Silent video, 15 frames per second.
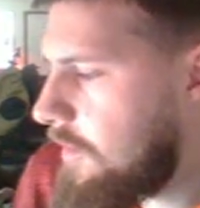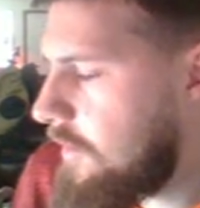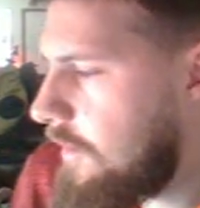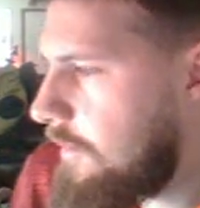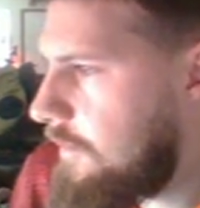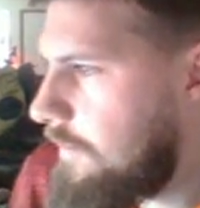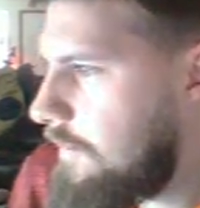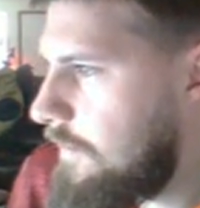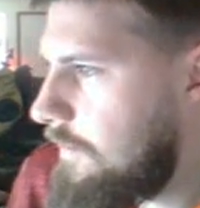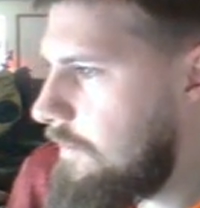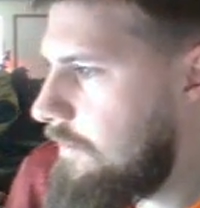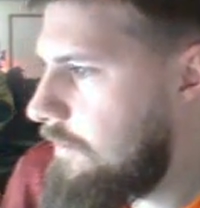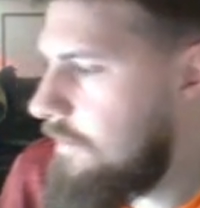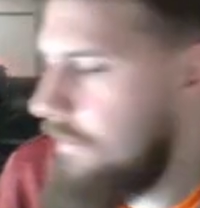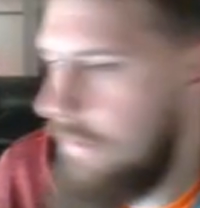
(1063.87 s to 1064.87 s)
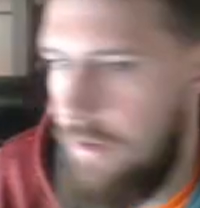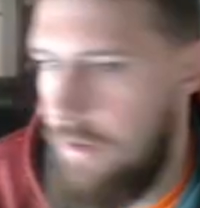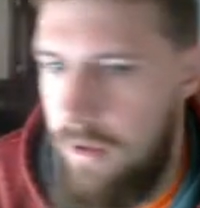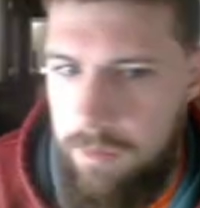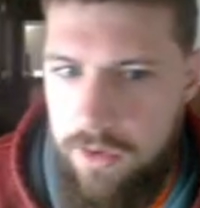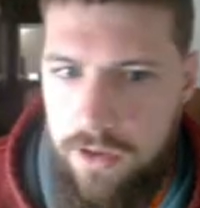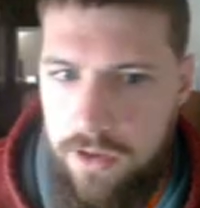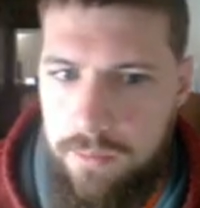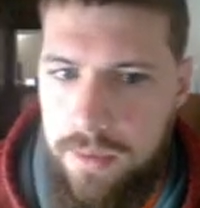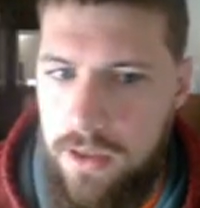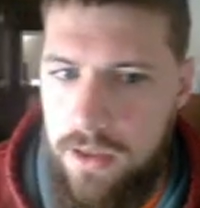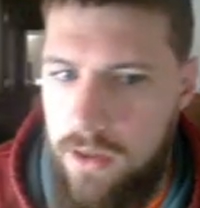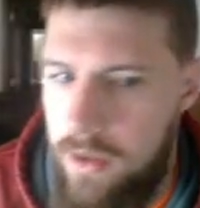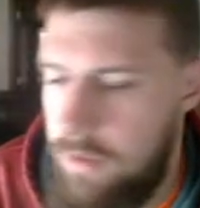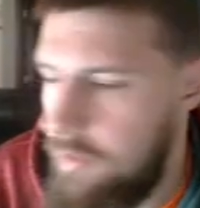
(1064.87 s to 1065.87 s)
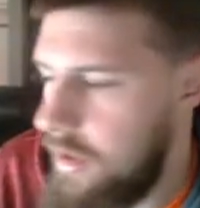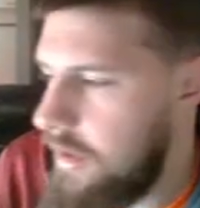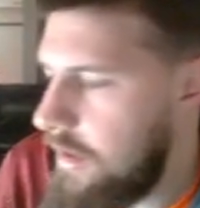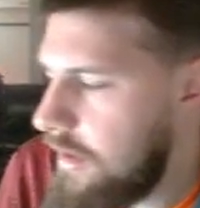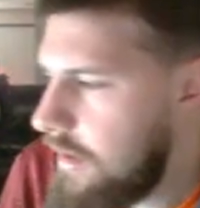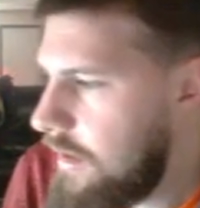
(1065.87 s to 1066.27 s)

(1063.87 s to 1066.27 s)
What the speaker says: I paid on everything.